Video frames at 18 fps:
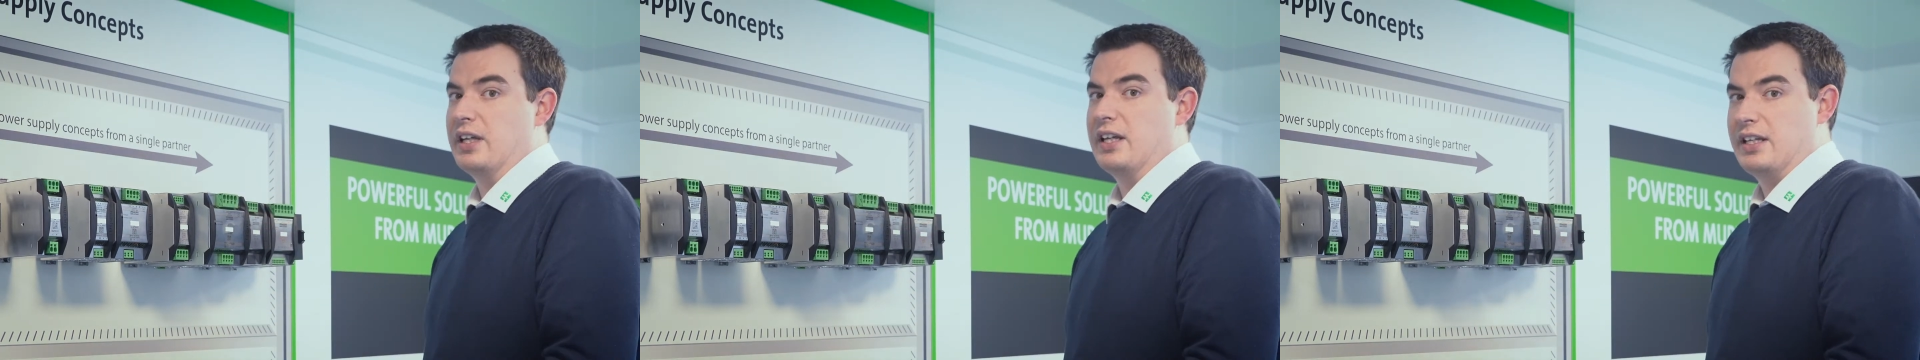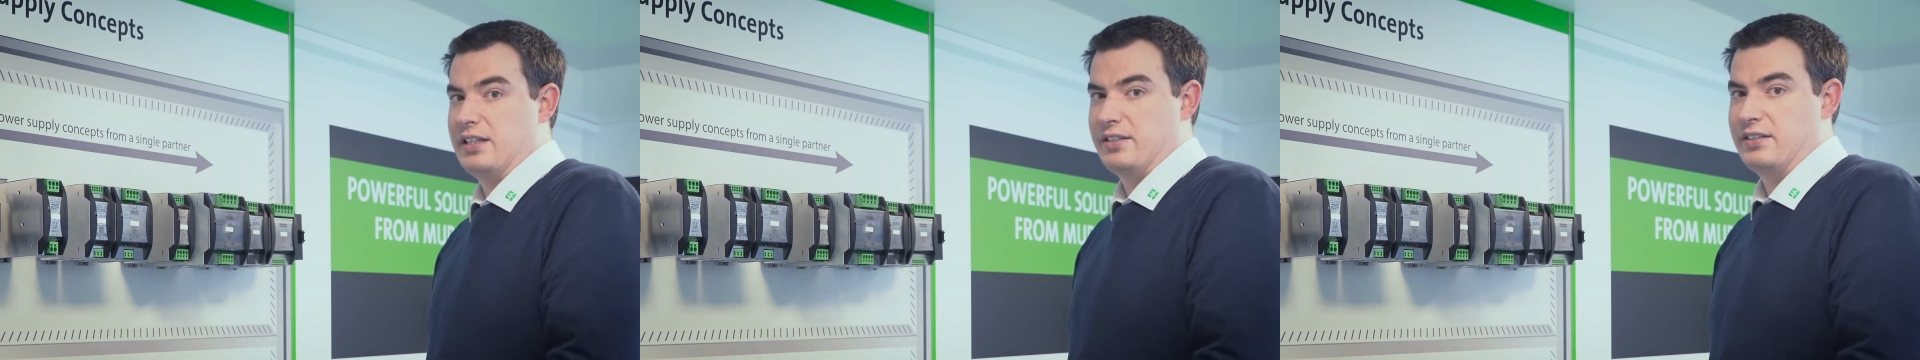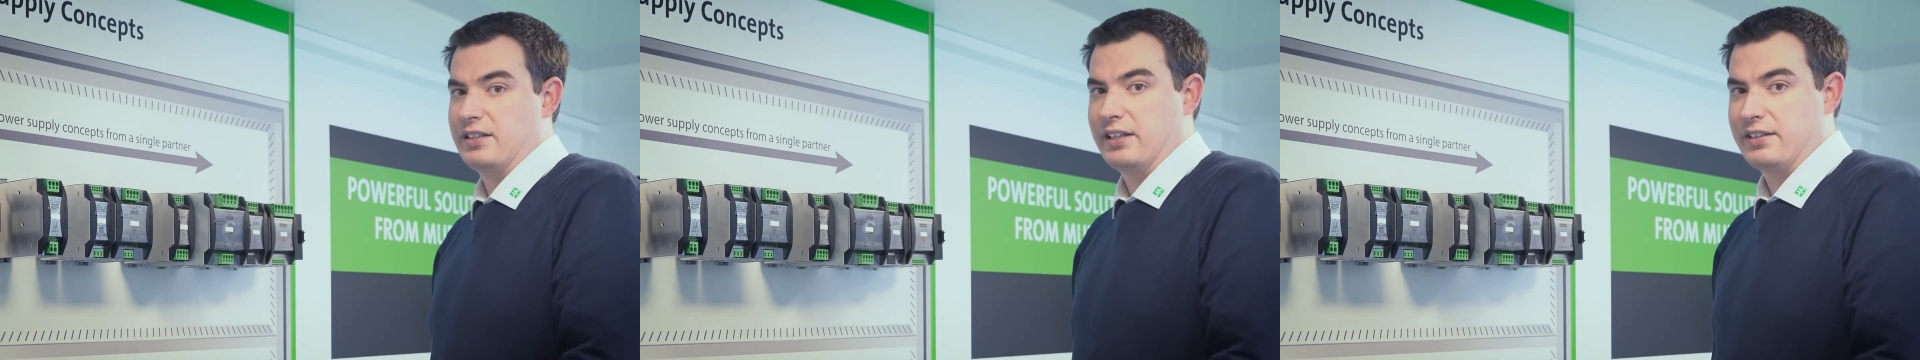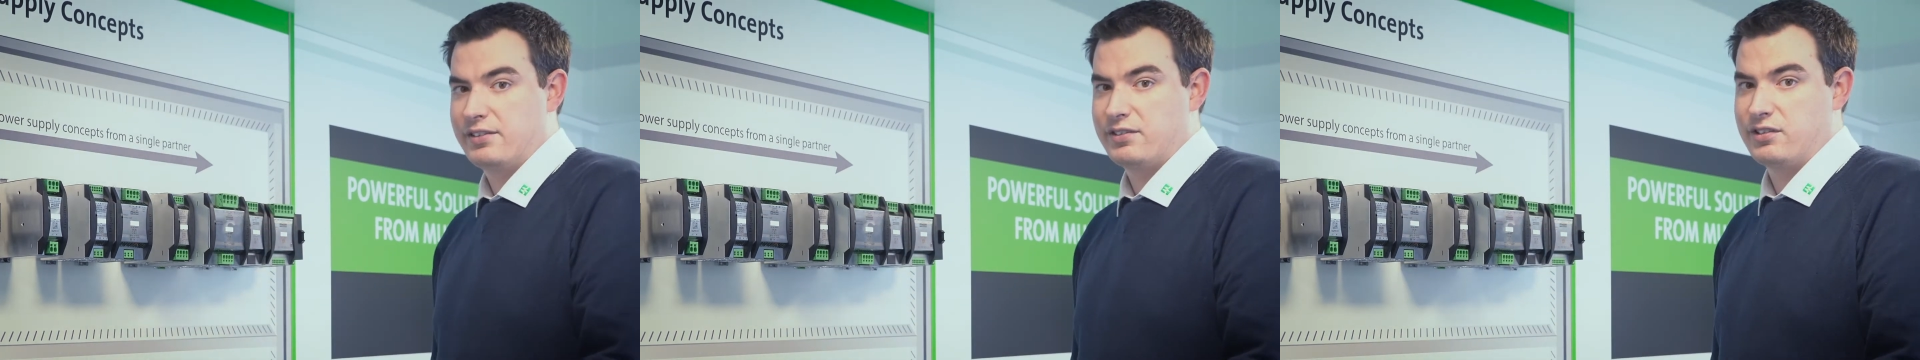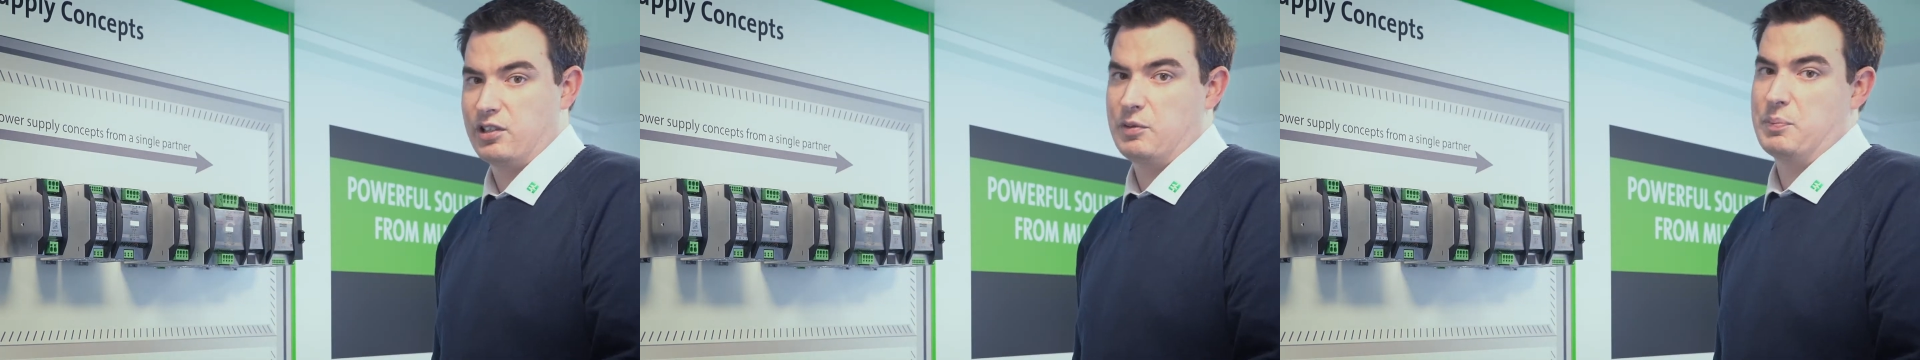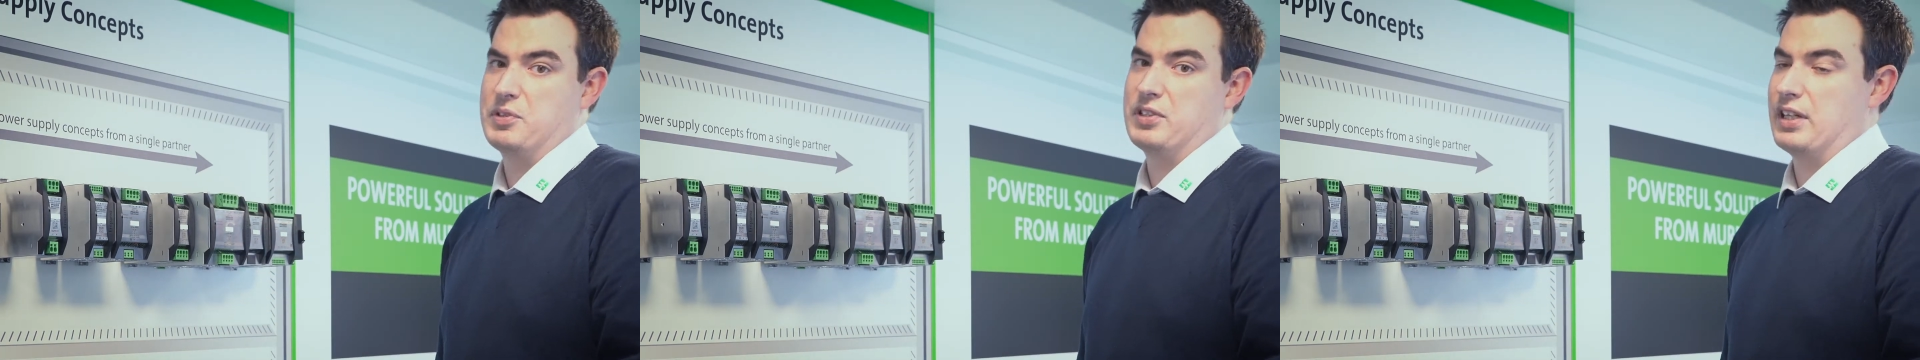is
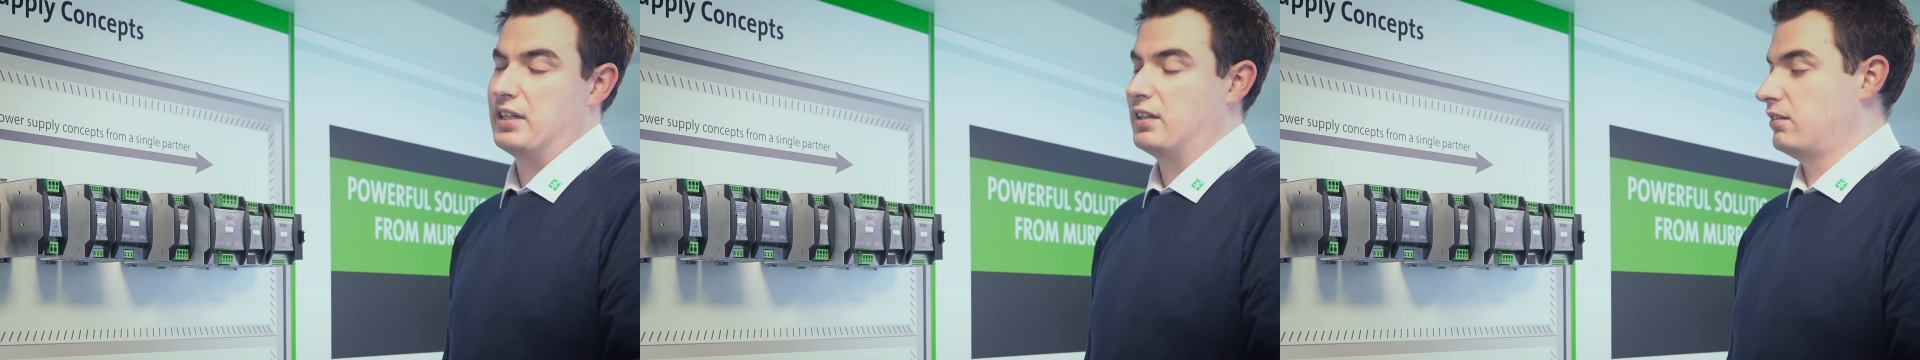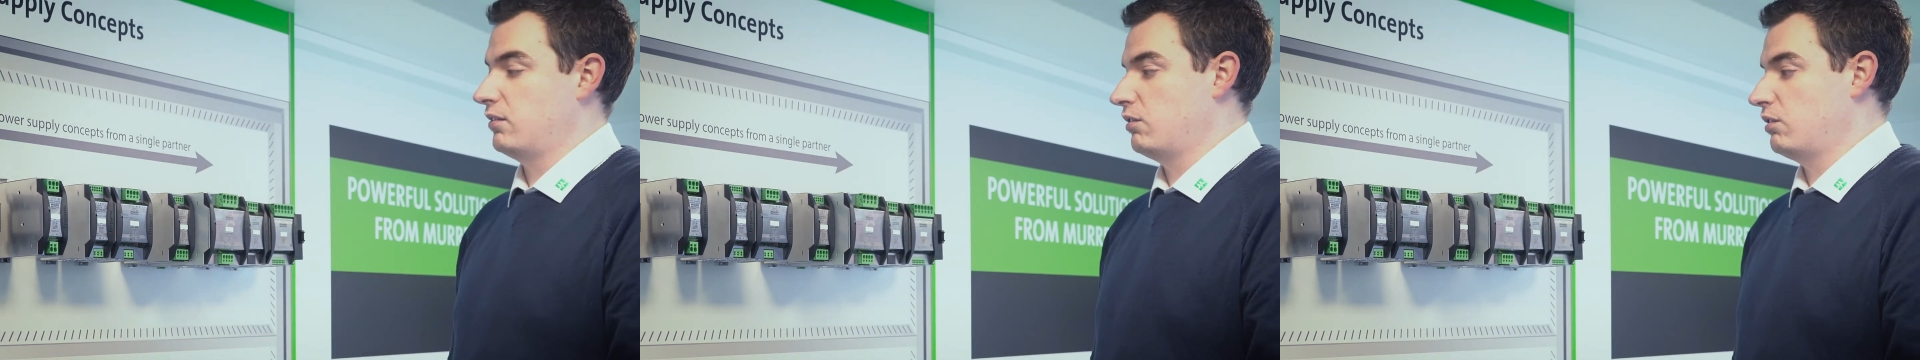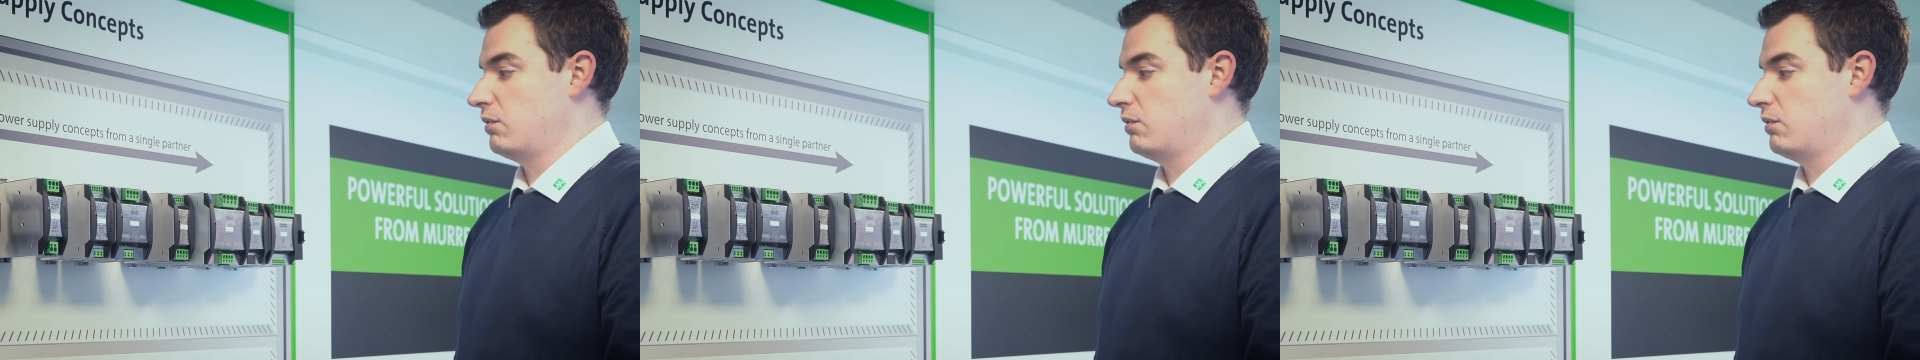92%,